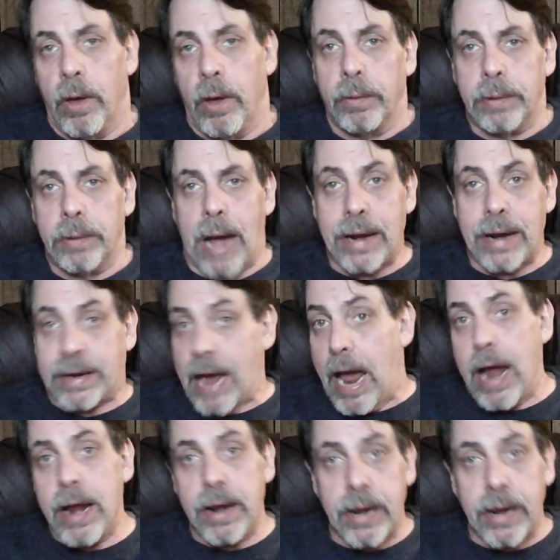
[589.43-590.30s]
I
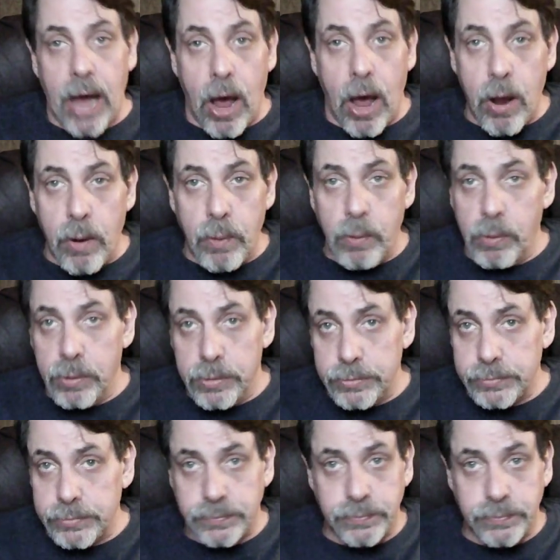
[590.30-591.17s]
tell you to go
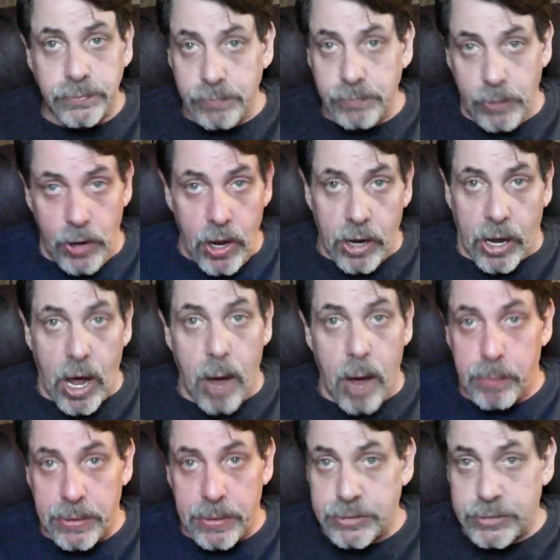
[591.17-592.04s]
look
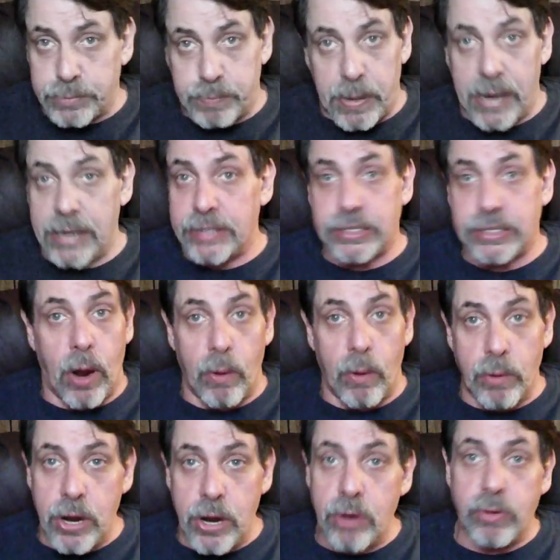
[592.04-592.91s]
up his speech
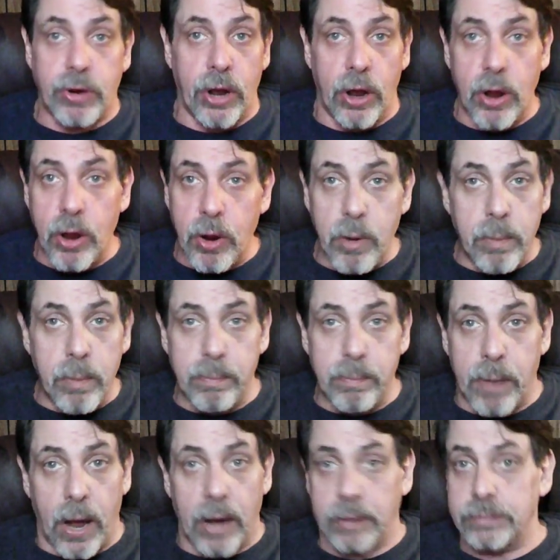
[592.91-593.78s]
on YouTube,
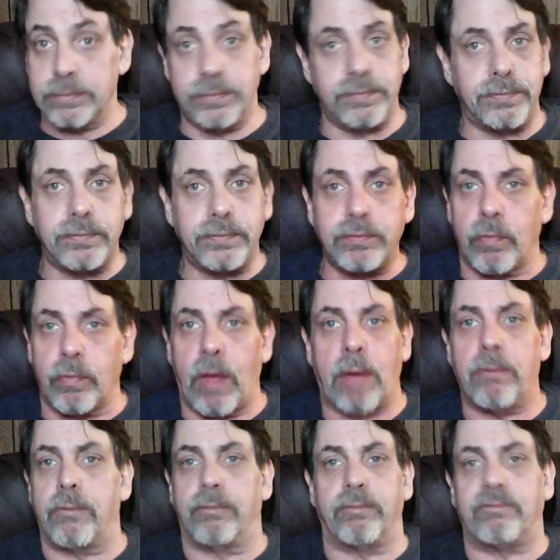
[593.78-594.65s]
but
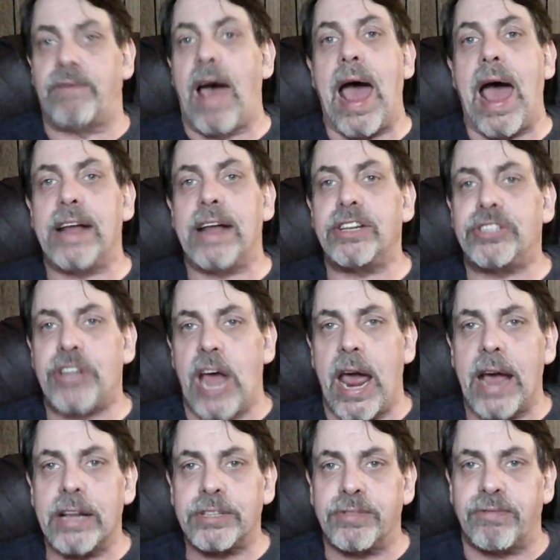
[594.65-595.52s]
fat
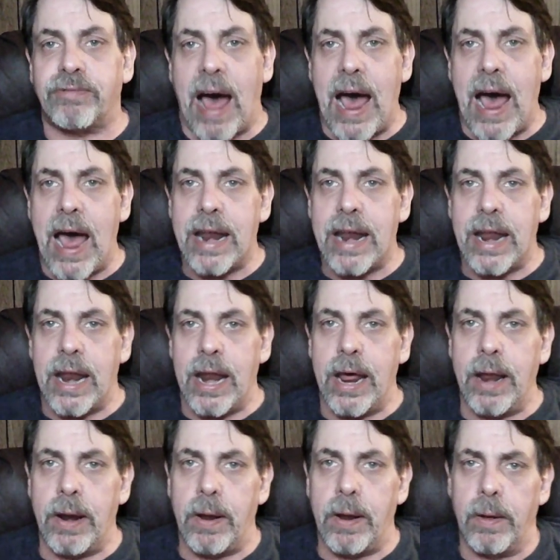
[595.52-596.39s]
chance finding
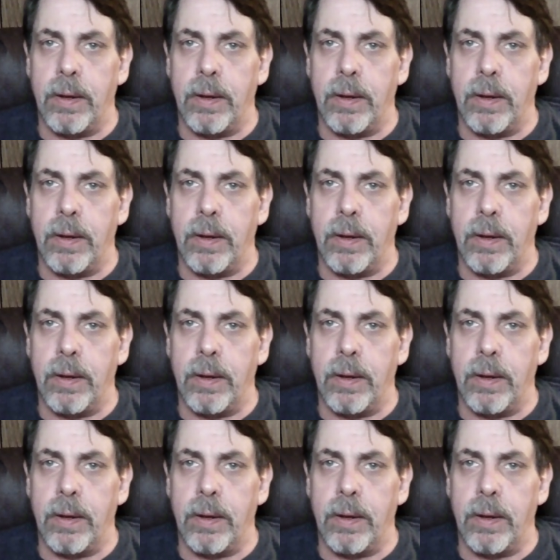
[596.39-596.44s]
it.